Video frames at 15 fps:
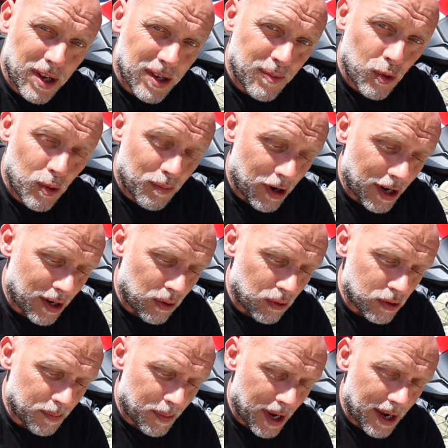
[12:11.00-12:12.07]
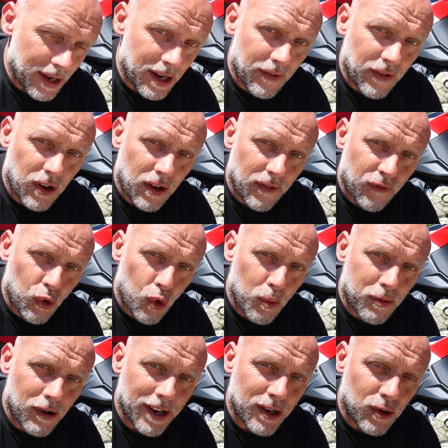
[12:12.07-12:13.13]
much more brake horsepower, another like four
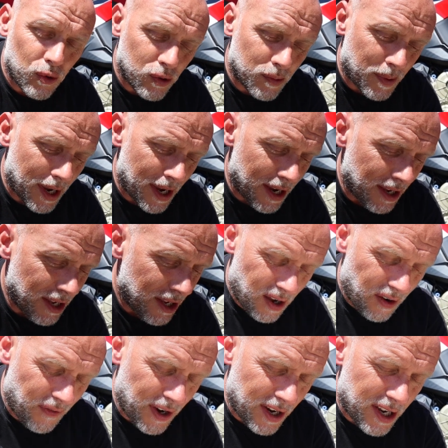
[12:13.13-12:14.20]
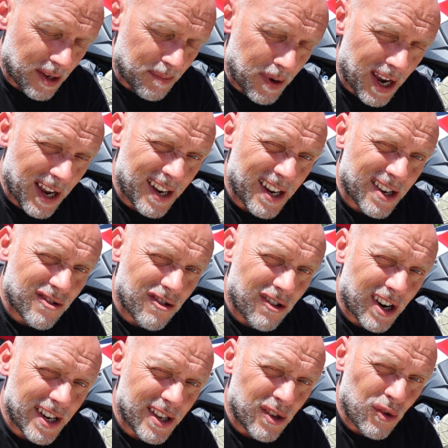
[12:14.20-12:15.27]
brake horsepower. I think it's about an extra
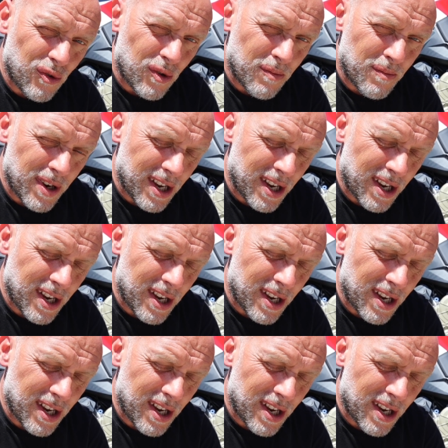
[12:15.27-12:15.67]
eight newton